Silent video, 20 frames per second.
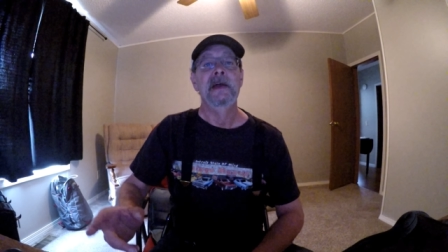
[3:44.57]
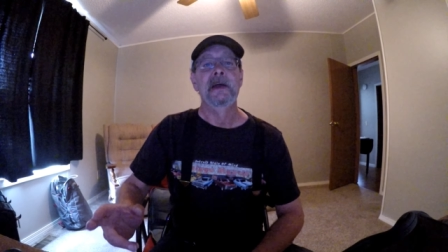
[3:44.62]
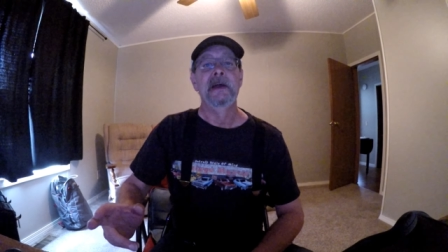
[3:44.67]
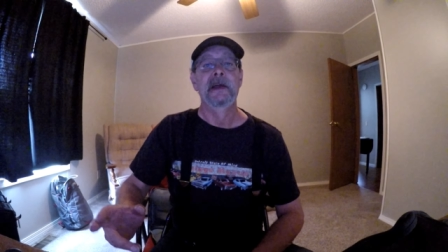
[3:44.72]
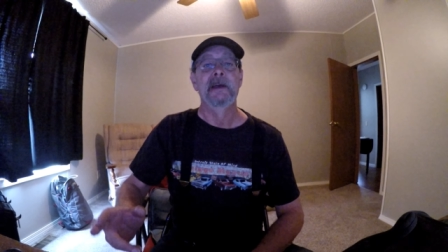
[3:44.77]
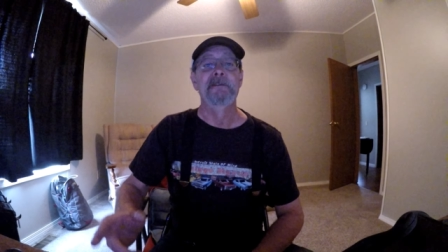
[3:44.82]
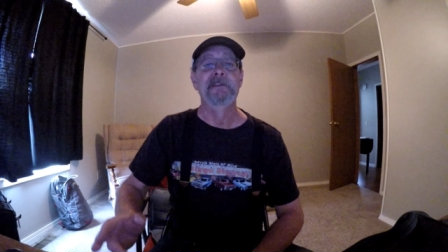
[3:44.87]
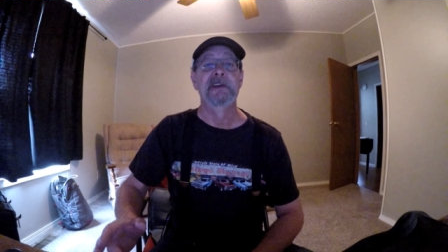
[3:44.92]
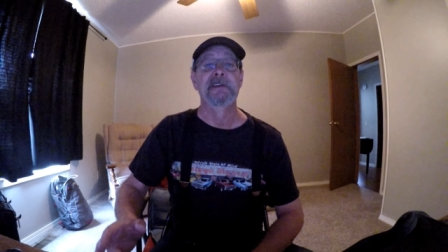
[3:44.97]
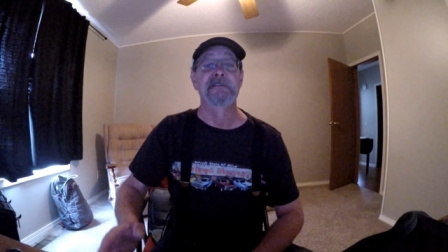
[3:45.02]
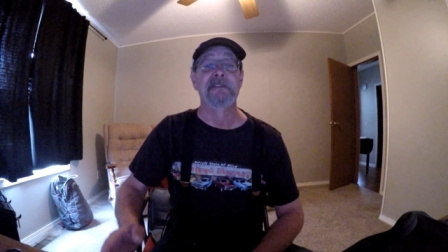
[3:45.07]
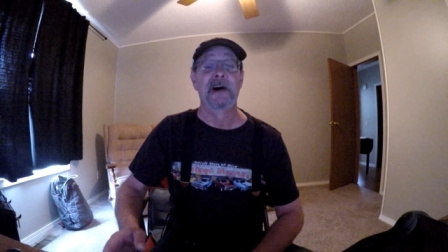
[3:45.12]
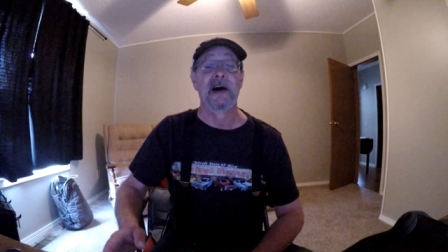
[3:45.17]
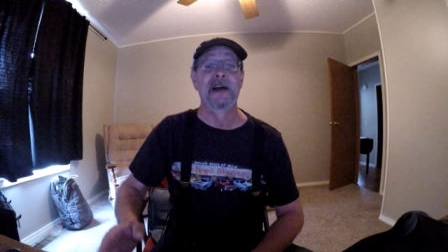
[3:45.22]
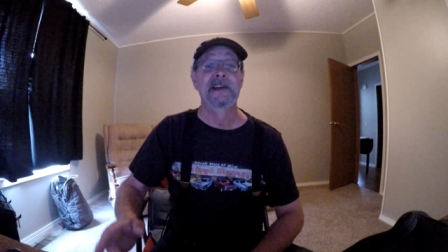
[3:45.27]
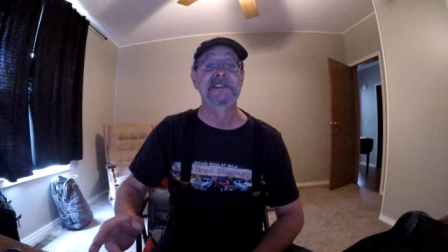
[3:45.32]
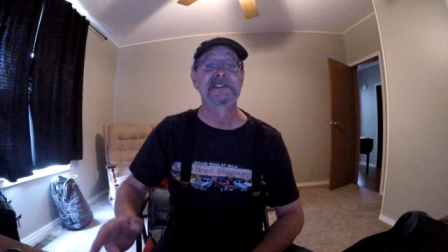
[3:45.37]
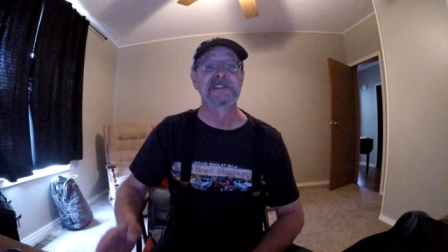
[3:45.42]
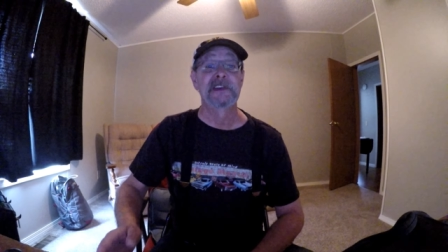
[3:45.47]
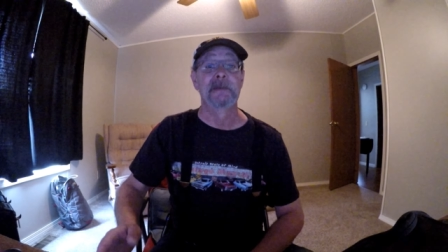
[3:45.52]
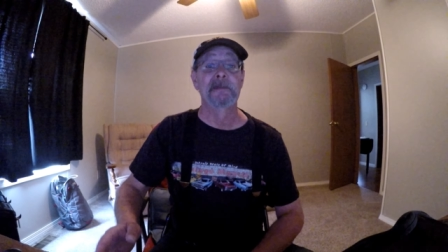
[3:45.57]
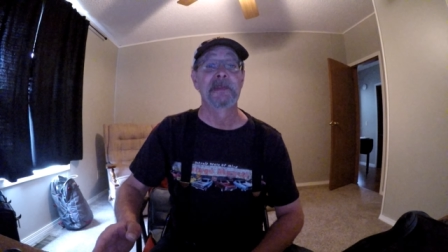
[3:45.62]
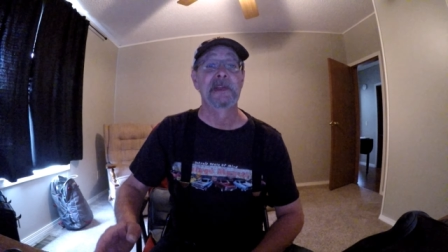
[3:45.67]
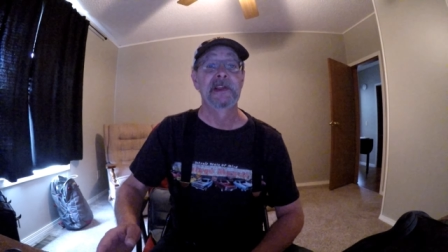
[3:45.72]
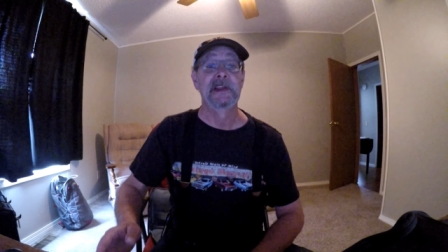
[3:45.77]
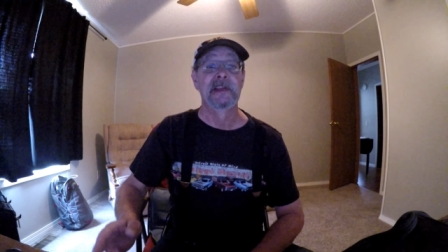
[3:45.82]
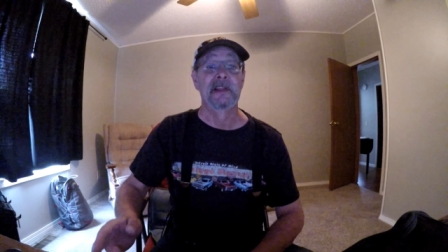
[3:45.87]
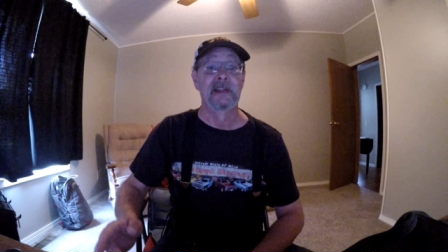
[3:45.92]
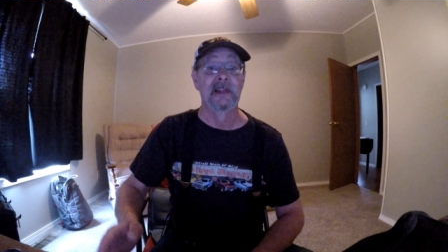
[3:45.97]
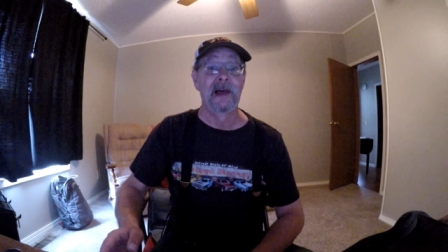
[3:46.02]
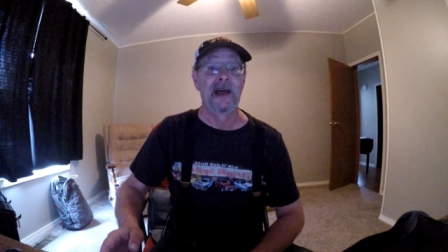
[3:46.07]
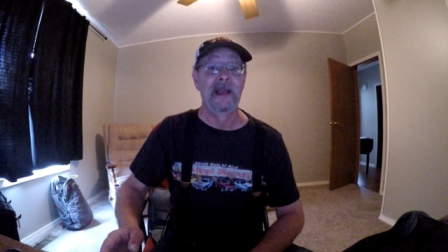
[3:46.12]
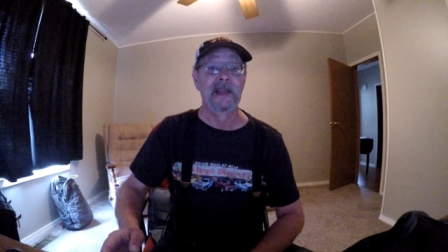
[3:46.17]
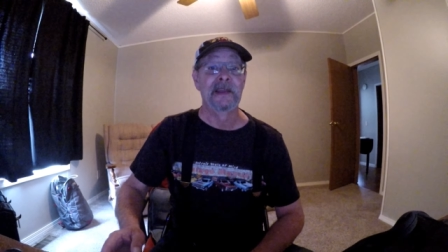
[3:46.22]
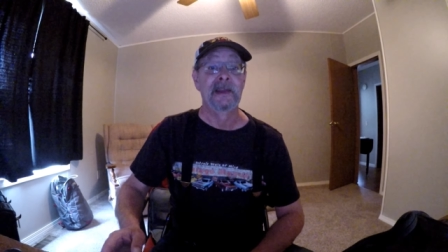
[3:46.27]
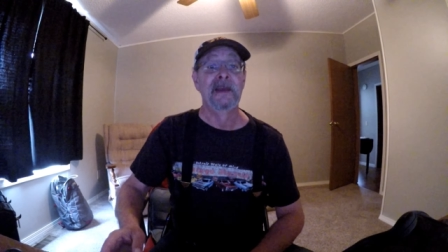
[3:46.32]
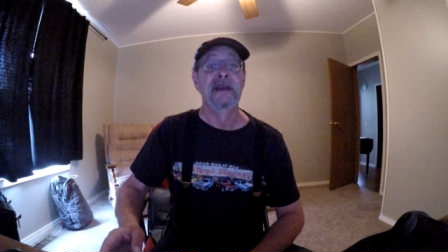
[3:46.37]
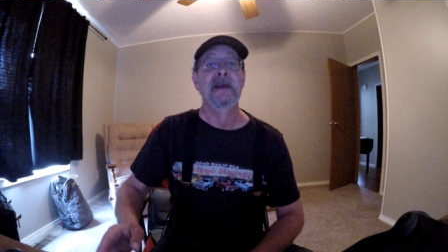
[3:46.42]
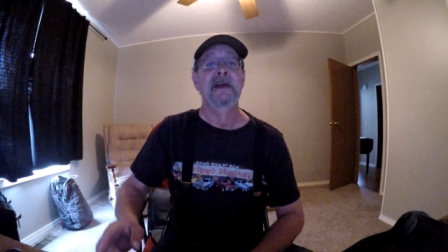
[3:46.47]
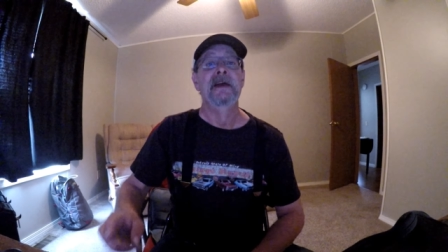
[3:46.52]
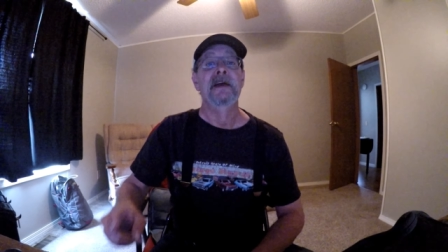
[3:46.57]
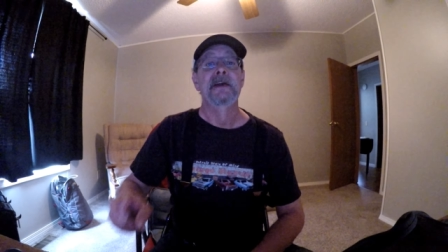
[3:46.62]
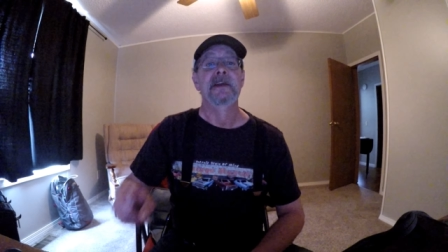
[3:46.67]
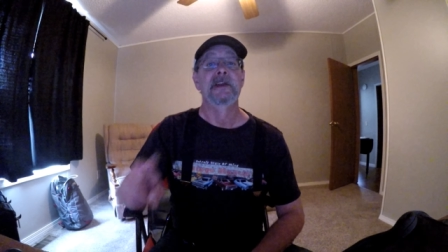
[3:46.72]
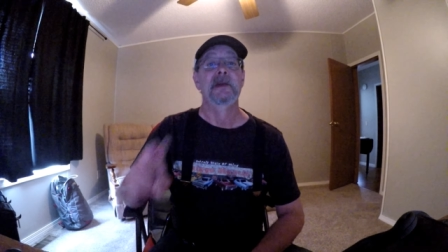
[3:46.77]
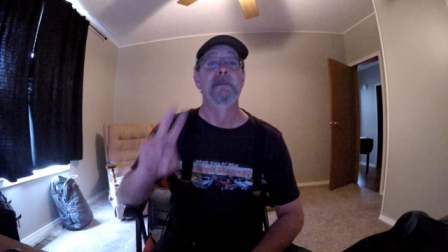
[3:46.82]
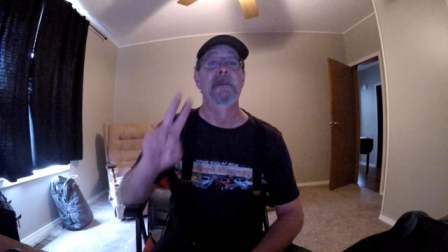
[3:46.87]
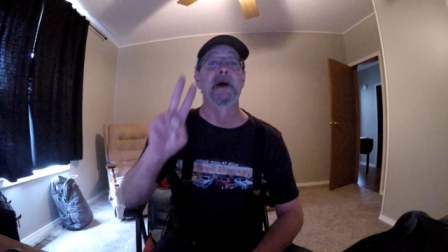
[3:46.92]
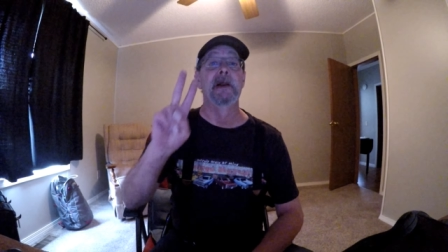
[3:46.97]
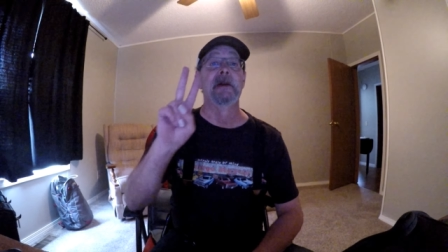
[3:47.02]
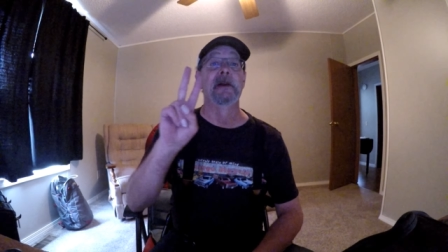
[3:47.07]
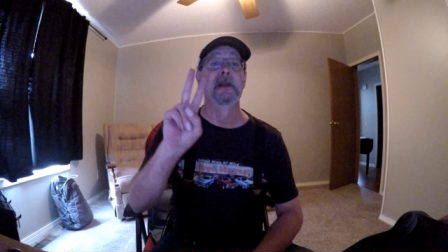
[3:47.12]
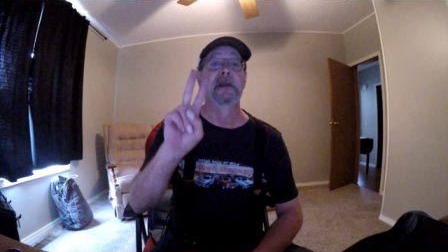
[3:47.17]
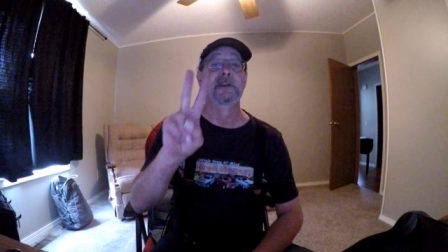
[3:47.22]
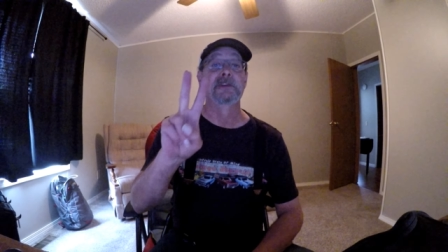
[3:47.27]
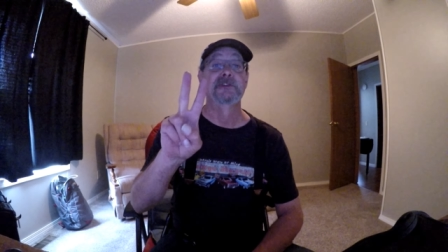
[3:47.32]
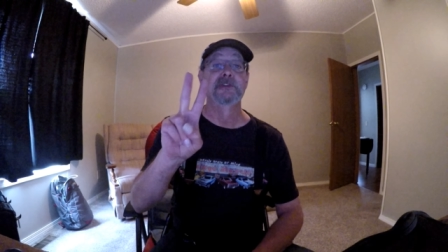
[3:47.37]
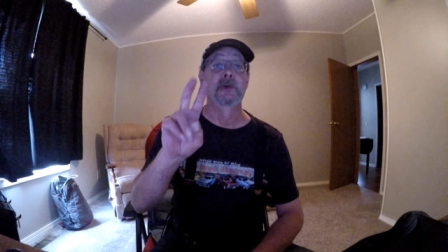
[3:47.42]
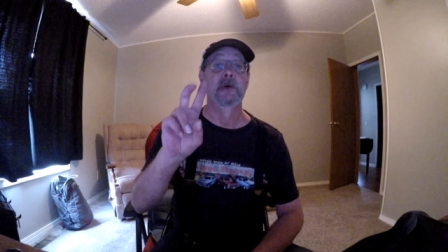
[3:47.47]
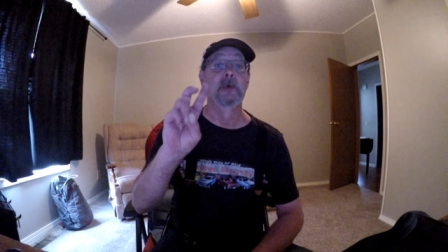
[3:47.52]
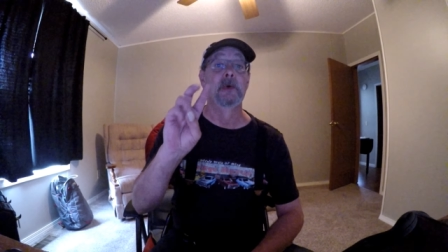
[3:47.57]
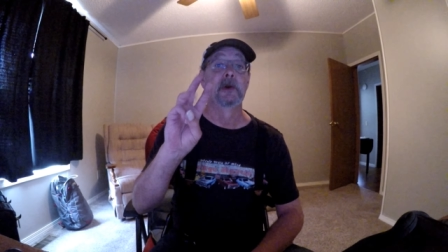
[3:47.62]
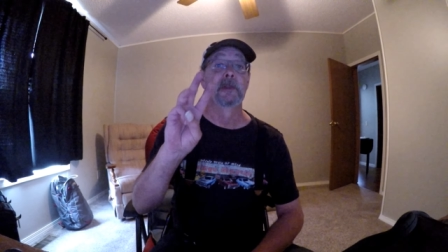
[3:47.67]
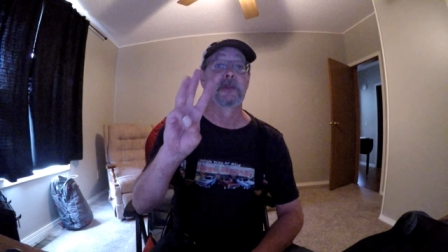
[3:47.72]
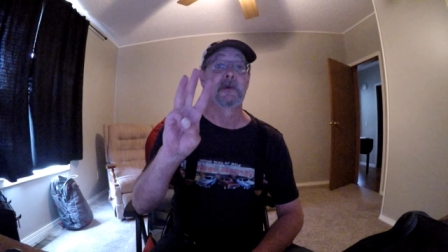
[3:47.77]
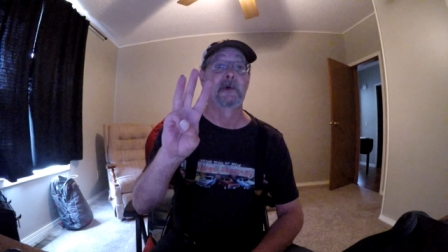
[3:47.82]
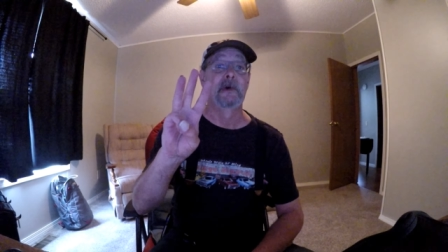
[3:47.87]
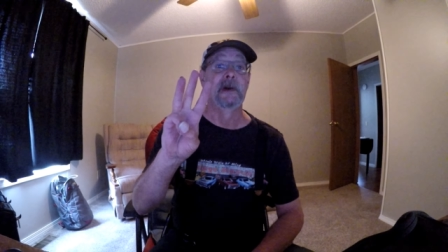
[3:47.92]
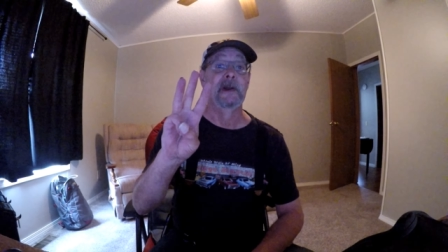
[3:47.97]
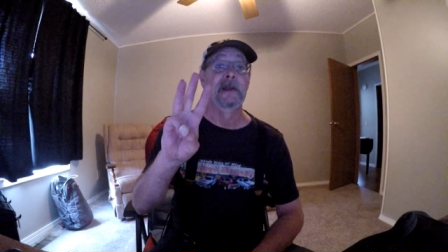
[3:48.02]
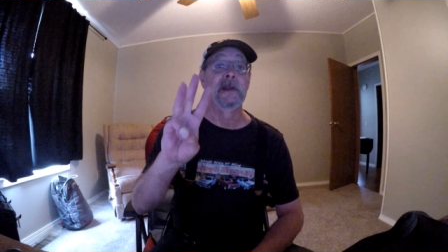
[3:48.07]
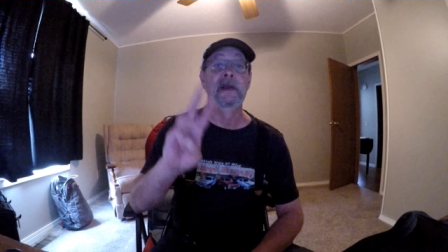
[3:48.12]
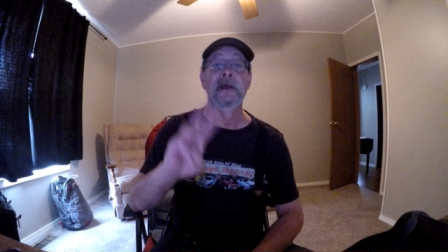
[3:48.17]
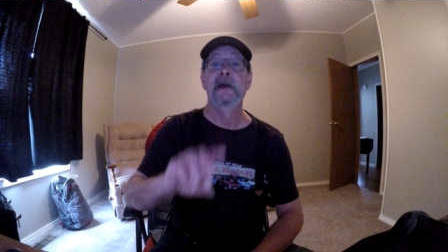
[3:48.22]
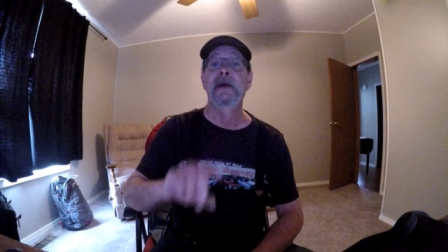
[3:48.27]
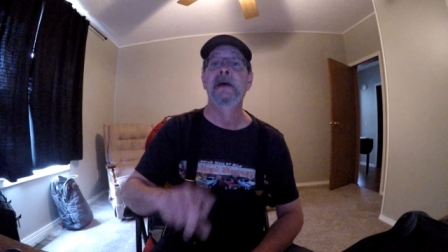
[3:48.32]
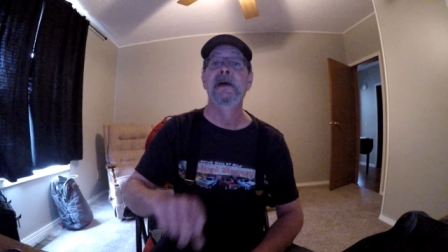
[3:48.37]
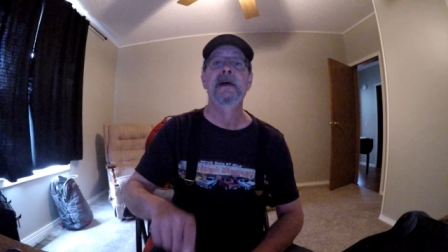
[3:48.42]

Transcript: if you find something you like, you better get two or three